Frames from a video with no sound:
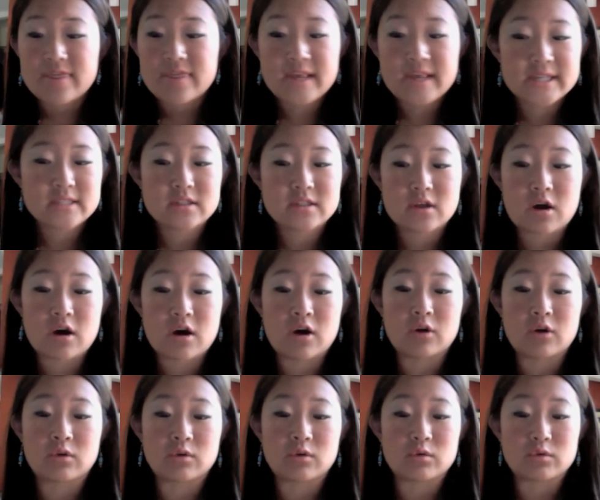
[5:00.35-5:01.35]
That's
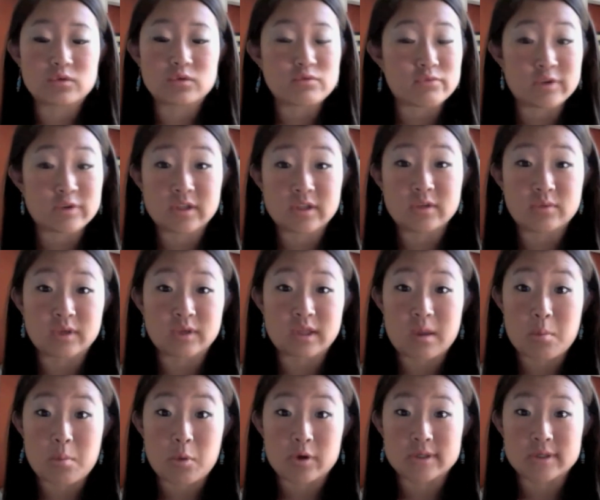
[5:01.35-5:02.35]
all really,
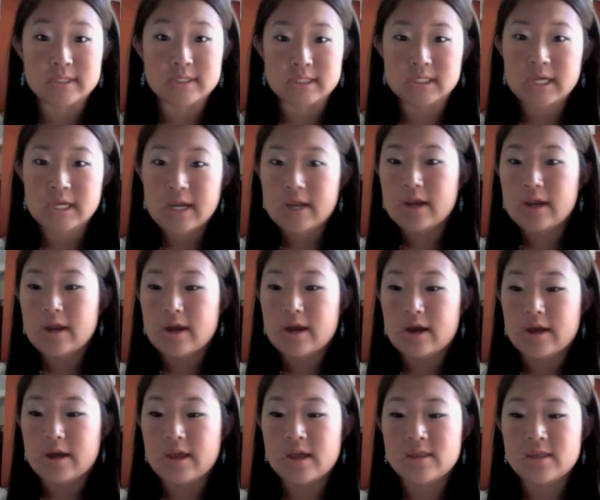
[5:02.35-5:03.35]
really important.
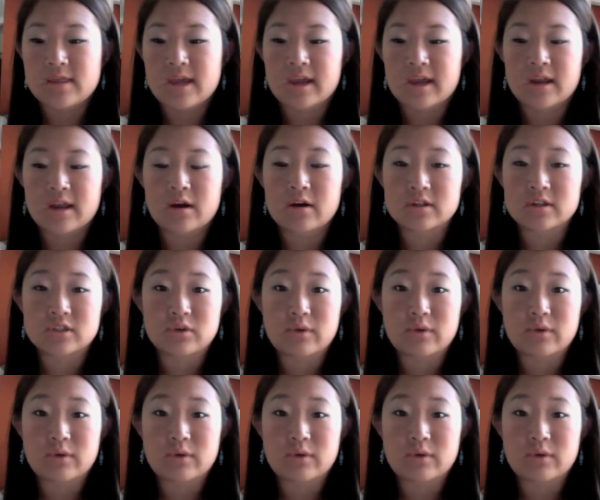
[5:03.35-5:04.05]
and they can also